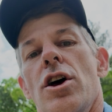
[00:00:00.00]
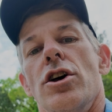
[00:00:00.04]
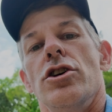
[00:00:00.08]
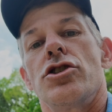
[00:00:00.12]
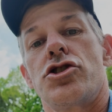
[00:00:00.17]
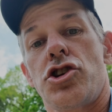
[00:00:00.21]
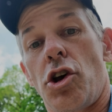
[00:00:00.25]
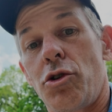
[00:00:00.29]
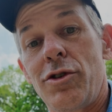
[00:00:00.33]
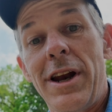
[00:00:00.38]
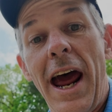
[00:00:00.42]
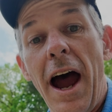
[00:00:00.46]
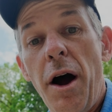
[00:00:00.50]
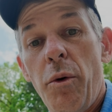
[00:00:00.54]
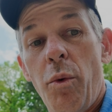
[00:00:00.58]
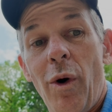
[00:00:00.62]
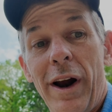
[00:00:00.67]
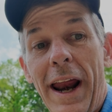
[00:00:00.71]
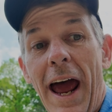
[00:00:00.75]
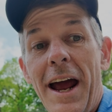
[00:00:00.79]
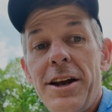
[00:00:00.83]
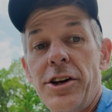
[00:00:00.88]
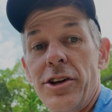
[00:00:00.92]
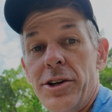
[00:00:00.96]
So now
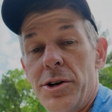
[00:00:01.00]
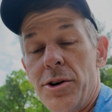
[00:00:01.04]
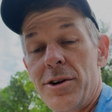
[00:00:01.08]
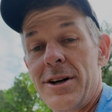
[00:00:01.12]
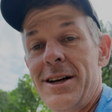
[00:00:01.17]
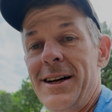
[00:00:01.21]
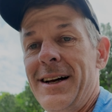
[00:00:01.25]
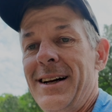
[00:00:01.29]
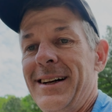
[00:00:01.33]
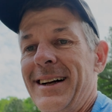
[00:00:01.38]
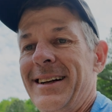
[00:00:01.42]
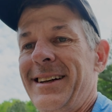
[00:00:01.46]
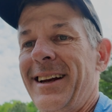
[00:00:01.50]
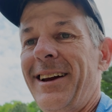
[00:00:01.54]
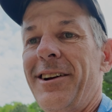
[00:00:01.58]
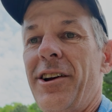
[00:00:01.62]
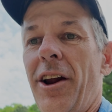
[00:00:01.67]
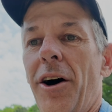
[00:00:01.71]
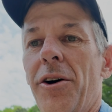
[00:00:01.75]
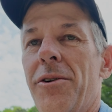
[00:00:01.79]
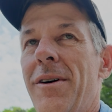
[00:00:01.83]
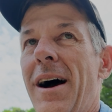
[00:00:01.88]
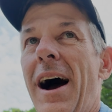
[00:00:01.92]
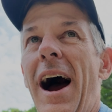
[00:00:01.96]
what I do,
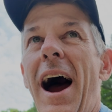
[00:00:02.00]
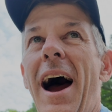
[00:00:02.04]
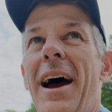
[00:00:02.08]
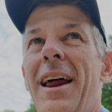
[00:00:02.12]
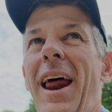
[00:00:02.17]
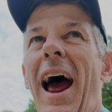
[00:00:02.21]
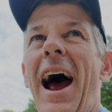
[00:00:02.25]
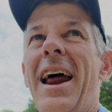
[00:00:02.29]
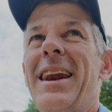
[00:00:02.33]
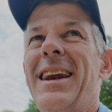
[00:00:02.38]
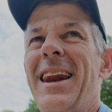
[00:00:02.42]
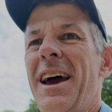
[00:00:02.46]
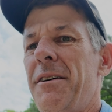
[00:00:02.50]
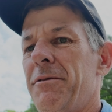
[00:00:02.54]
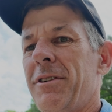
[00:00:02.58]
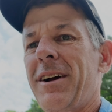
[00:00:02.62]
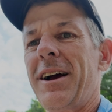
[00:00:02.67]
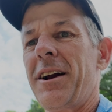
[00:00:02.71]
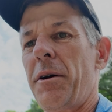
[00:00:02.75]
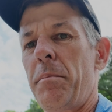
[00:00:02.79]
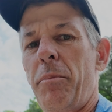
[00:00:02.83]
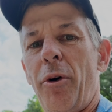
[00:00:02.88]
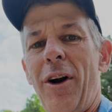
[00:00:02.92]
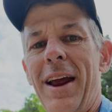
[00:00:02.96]
I'm never
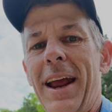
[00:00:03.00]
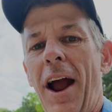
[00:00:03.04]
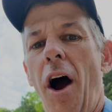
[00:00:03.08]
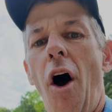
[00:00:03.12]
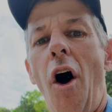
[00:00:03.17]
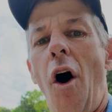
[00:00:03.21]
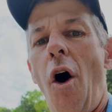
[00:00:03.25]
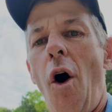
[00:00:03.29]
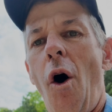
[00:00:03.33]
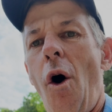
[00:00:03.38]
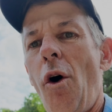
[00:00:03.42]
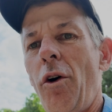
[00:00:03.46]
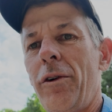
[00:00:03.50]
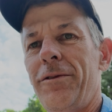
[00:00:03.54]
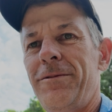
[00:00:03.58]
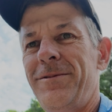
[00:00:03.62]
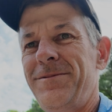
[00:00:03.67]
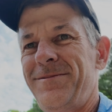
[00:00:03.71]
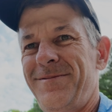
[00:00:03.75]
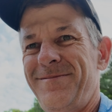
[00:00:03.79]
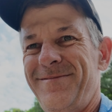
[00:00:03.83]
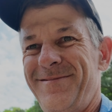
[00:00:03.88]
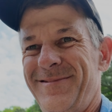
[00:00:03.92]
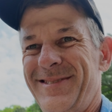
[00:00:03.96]
going to bring all
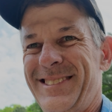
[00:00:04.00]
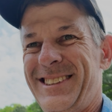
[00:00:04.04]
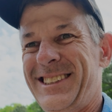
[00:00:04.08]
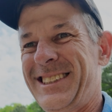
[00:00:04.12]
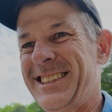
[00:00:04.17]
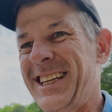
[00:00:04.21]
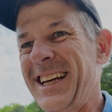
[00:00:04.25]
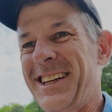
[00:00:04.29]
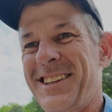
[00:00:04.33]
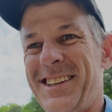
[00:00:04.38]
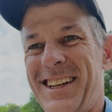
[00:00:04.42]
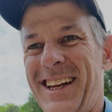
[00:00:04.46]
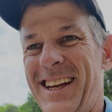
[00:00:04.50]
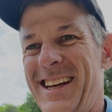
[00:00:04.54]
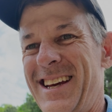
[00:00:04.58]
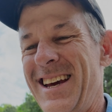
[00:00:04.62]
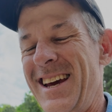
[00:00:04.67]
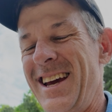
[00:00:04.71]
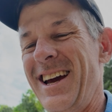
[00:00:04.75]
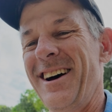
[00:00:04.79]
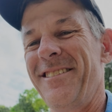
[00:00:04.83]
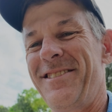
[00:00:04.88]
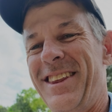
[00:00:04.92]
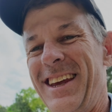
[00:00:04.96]
60
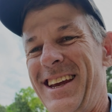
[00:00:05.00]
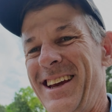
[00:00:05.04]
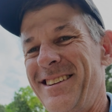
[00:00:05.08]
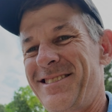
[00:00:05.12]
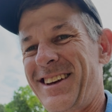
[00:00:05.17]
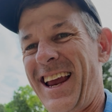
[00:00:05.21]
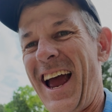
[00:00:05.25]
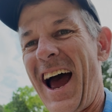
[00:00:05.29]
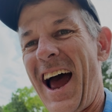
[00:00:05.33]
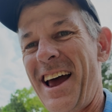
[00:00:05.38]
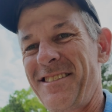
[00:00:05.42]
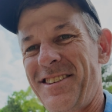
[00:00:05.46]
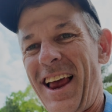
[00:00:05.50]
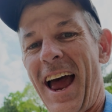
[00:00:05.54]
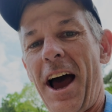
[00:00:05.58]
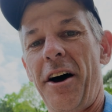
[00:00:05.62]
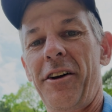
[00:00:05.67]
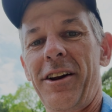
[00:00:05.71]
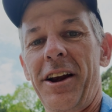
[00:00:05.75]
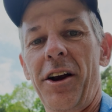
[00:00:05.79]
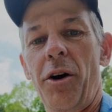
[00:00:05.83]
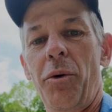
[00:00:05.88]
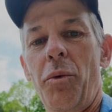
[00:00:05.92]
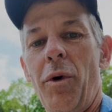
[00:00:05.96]
of these guys
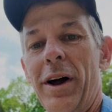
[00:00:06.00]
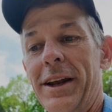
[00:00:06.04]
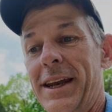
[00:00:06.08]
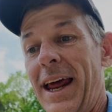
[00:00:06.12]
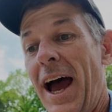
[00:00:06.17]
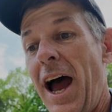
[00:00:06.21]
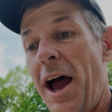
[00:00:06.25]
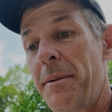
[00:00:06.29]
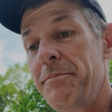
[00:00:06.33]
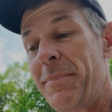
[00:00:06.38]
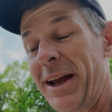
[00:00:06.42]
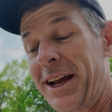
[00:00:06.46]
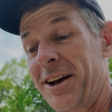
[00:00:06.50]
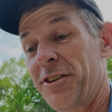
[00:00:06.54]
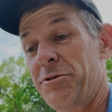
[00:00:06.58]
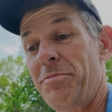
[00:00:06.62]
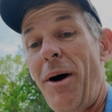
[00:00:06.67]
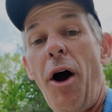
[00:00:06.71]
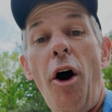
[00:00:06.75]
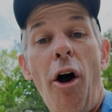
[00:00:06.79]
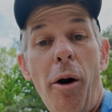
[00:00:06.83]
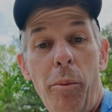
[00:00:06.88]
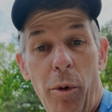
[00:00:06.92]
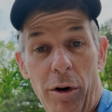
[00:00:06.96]
out here at one time because
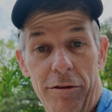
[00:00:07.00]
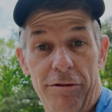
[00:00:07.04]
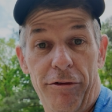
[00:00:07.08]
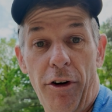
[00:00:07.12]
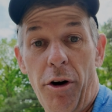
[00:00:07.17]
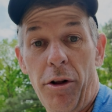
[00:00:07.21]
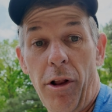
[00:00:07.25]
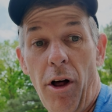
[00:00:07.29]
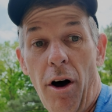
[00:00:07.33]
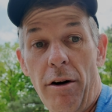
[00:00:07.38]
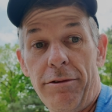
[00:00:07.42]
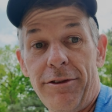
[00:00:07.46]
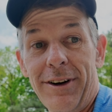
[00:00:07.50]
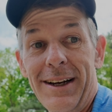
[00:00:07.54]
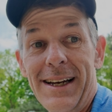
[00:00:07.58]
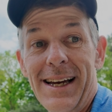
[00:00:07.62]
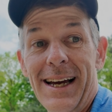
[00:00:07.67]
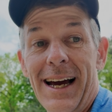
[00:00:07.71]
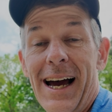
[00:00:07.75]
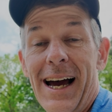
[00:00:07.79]
my arm would fall off.